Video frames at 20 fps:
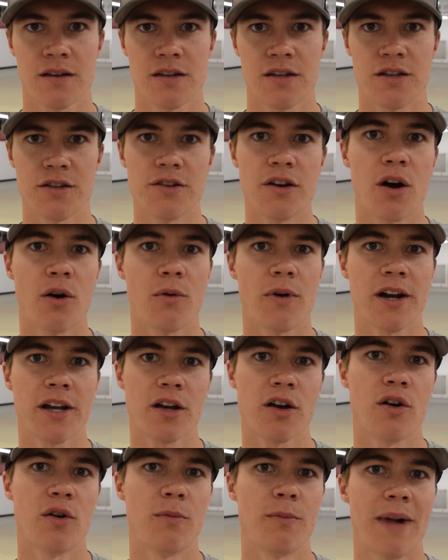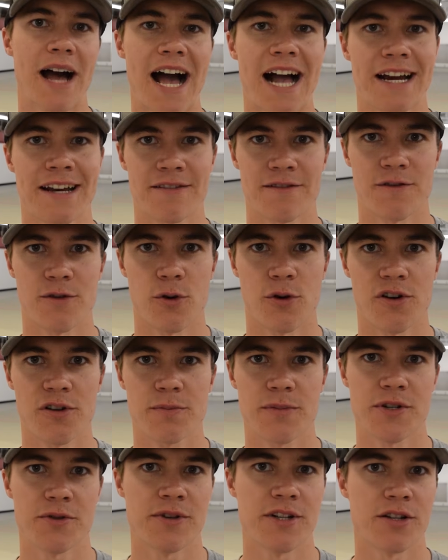You don't want to go back and
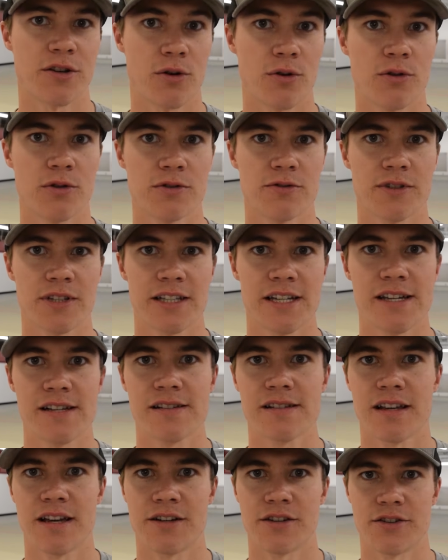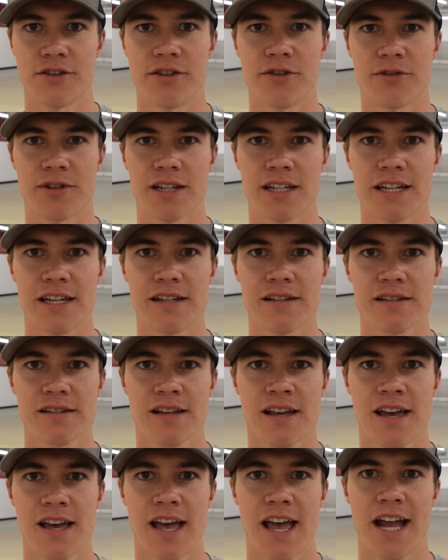forth between your old release and your new
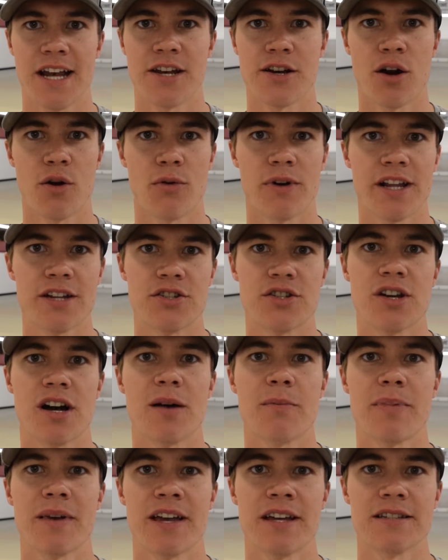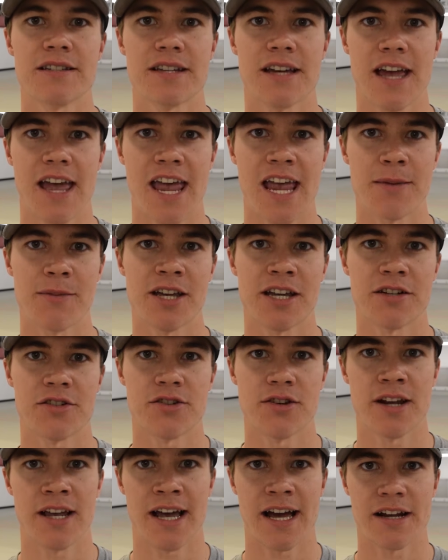release, and you don't want to jump into aiming and
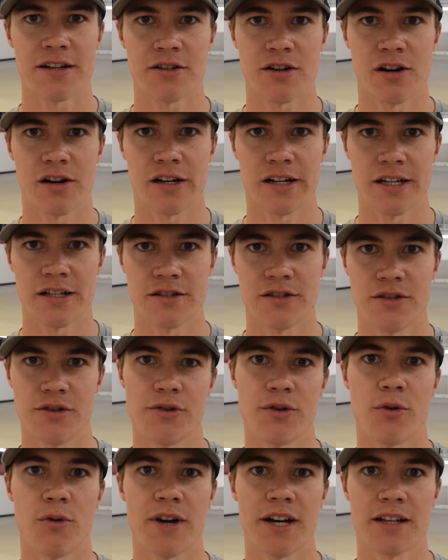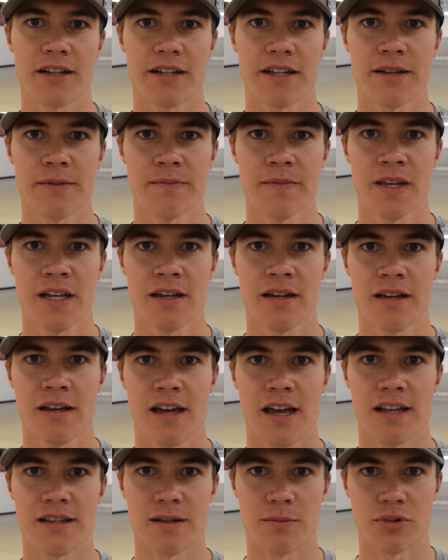shooting at a target too quickly.
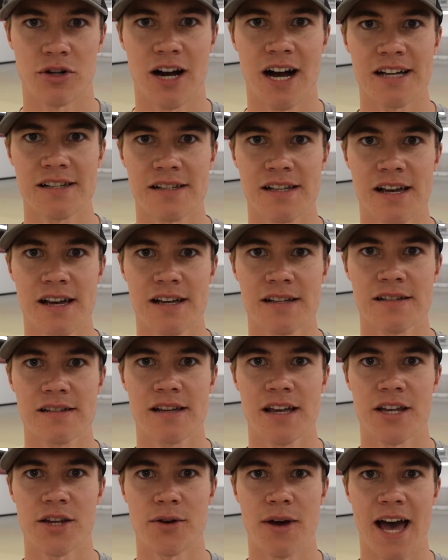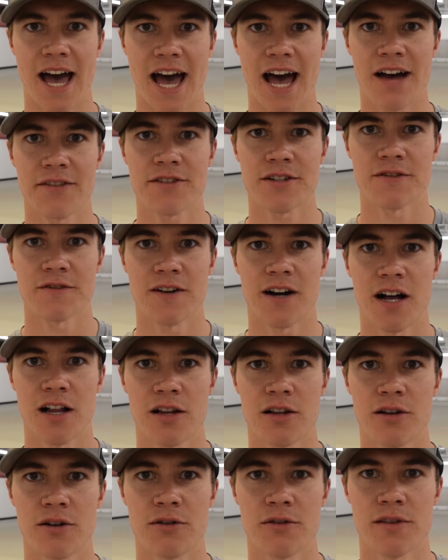It's a process, and you have to
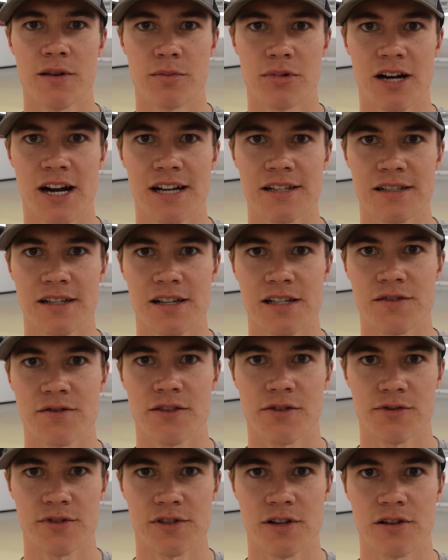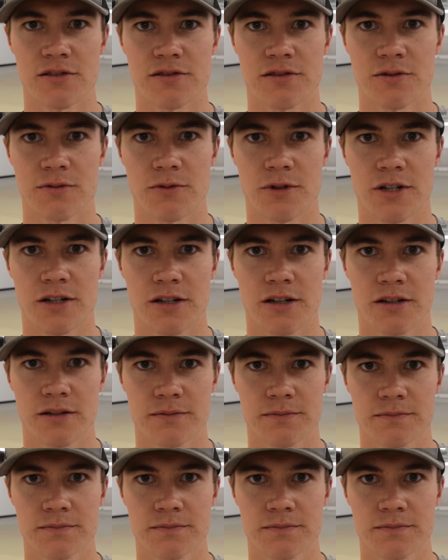follow the process for the results to work.